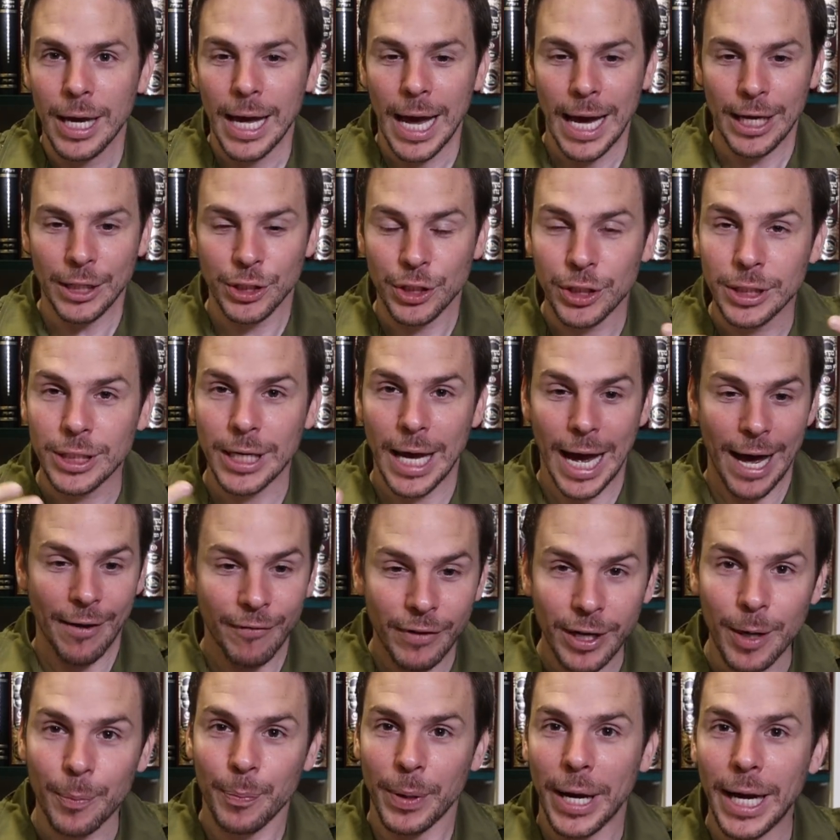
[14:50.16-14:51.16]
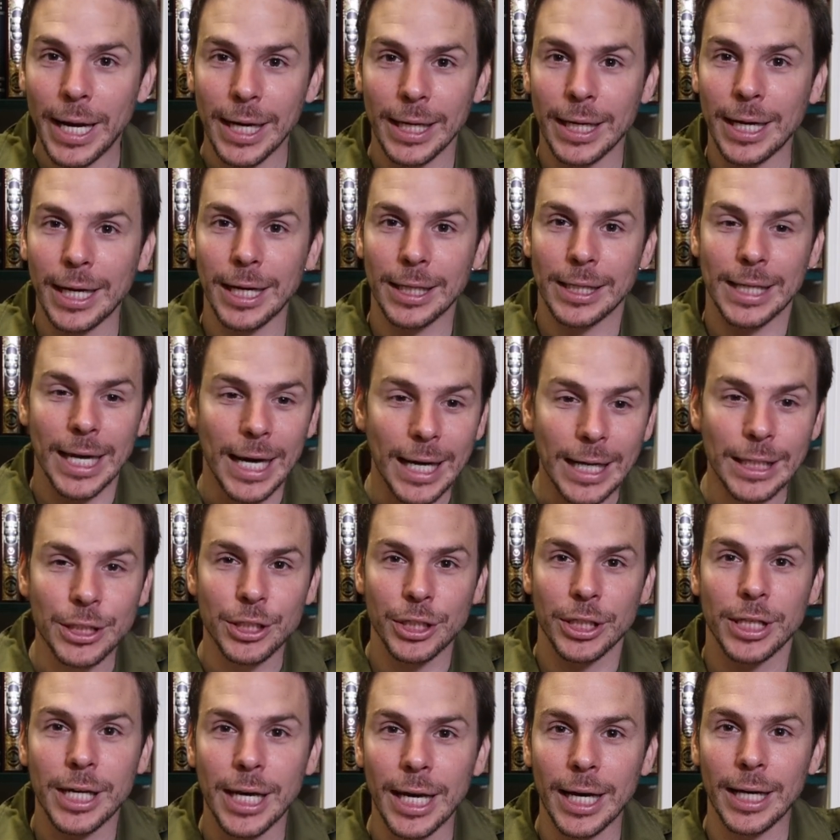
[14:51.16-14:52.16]
And she's having a panic attack and
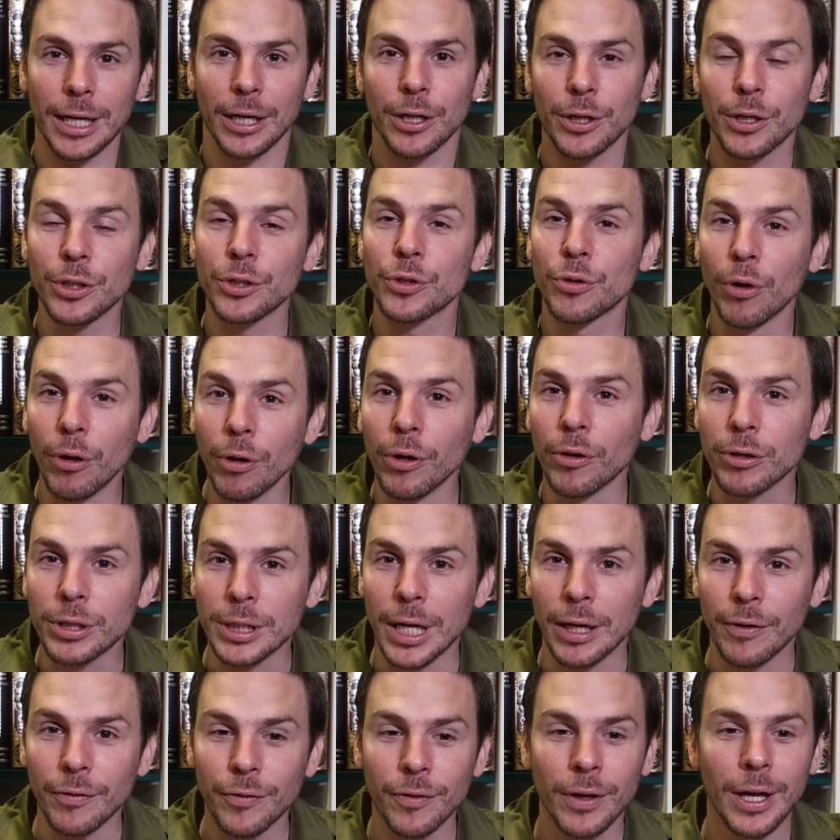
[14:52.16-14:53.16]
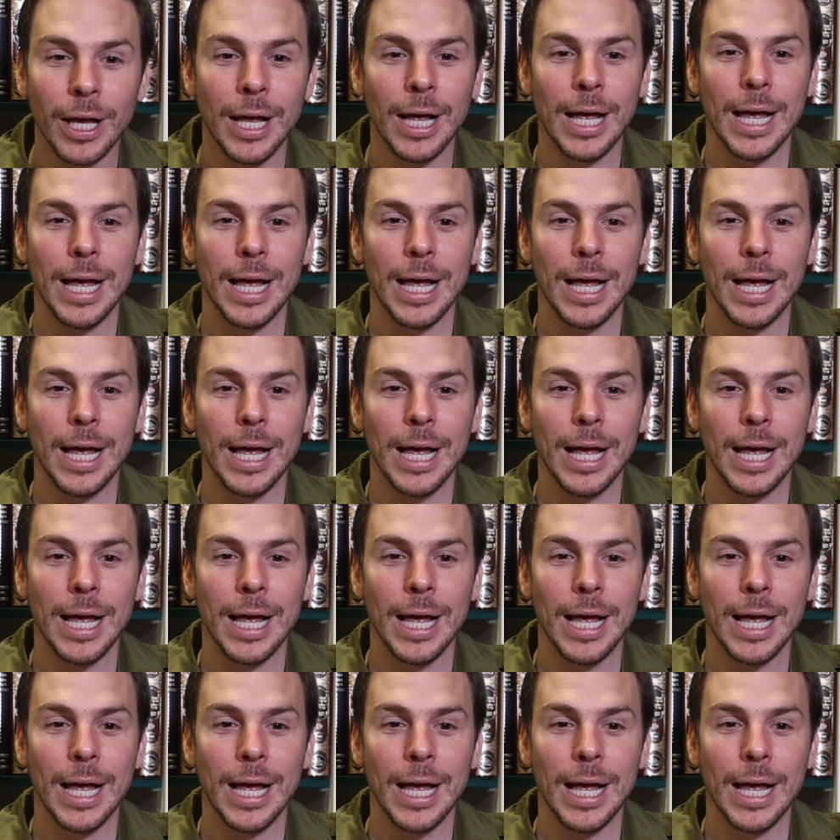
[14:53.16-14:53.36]
she can't control herself.